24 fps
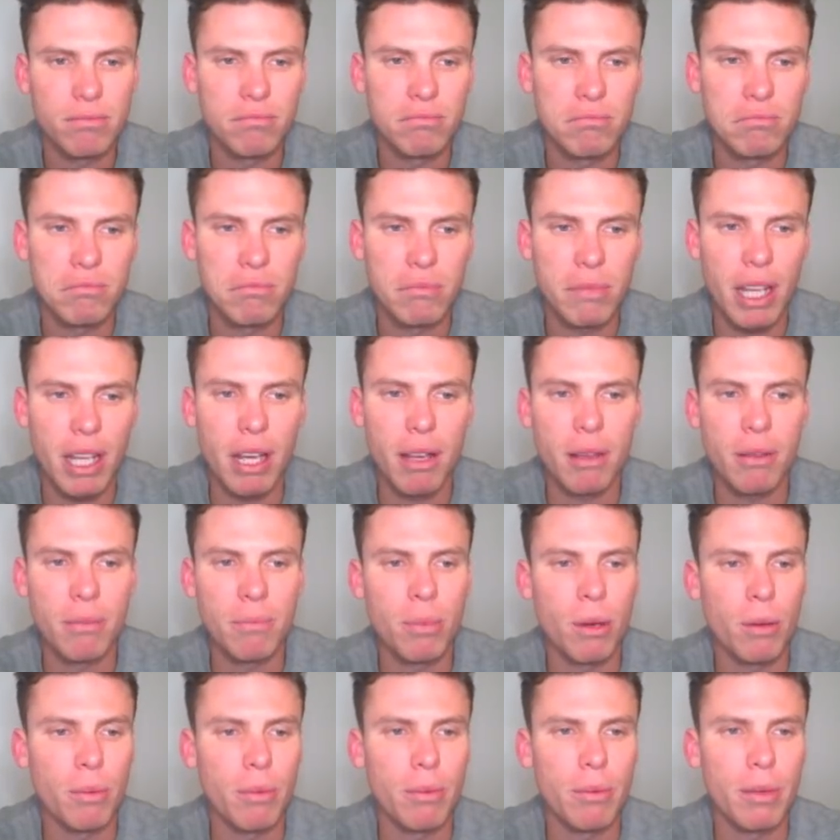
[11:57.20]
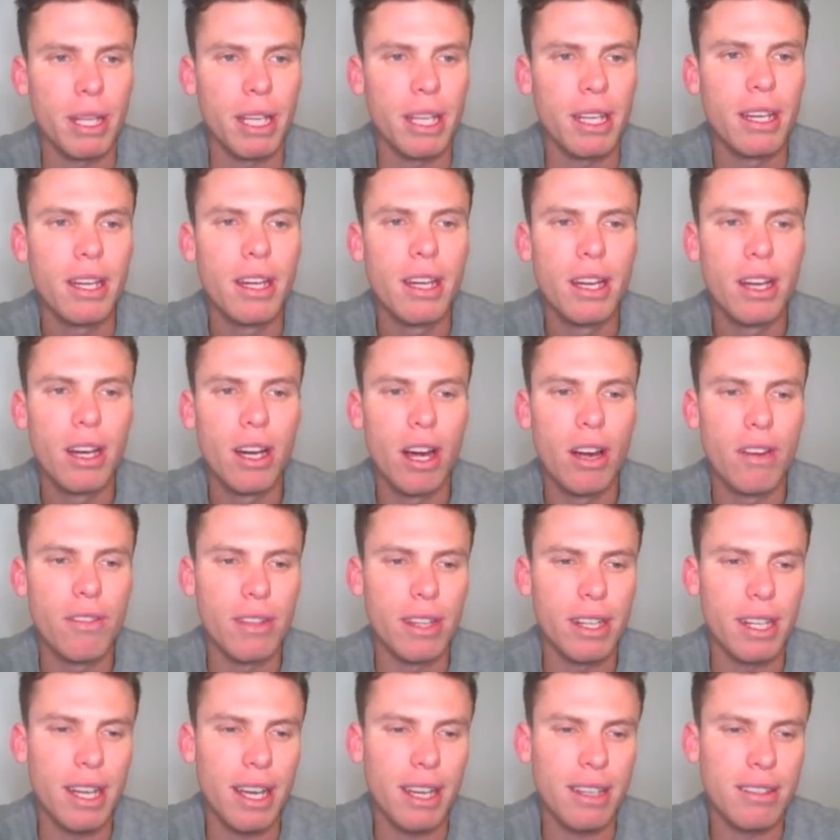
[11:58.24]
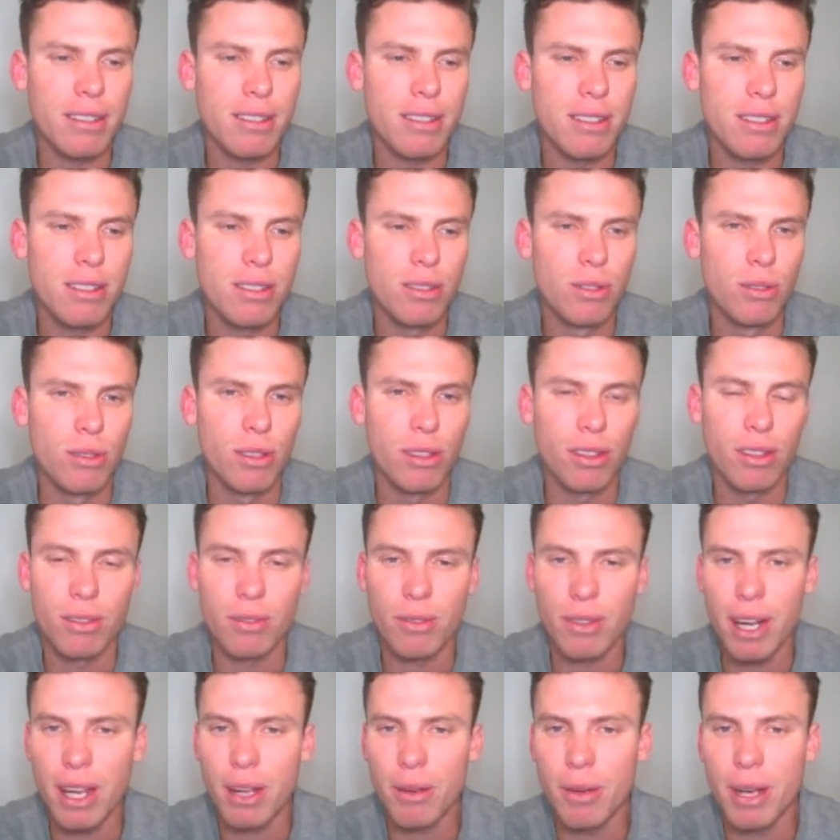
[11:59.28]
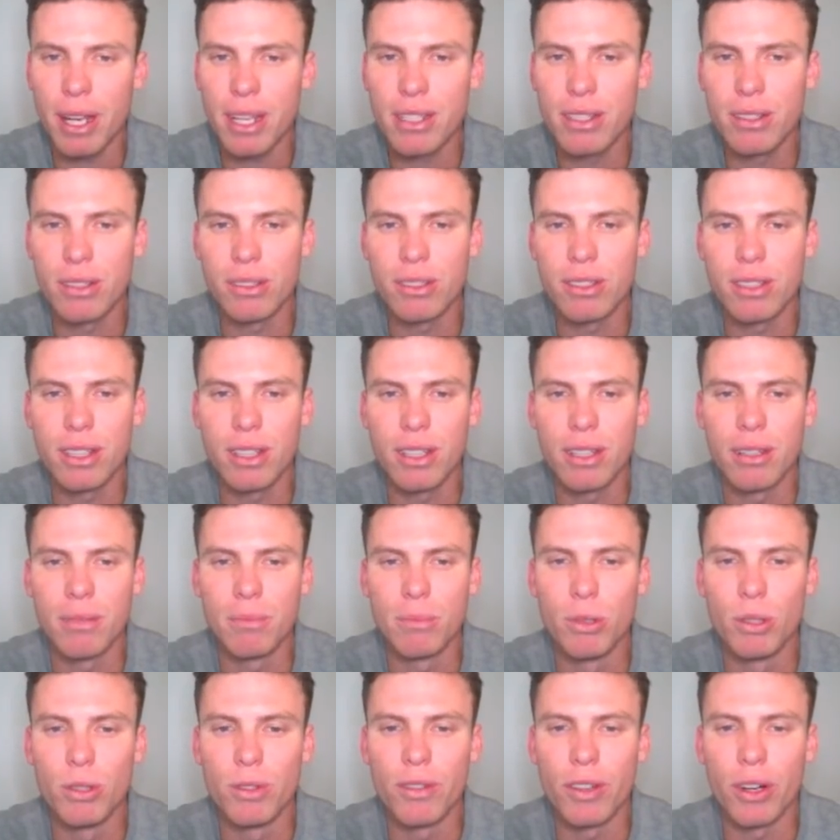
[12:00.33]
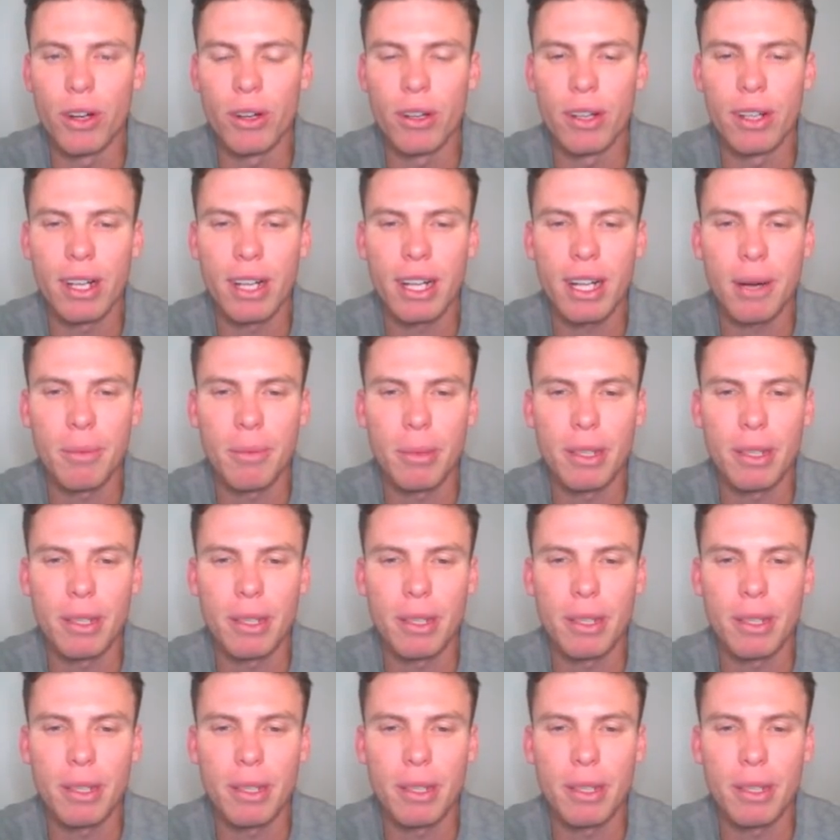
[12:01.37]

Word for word: yeah, probably over the next two to three weeks, look to move on a couple of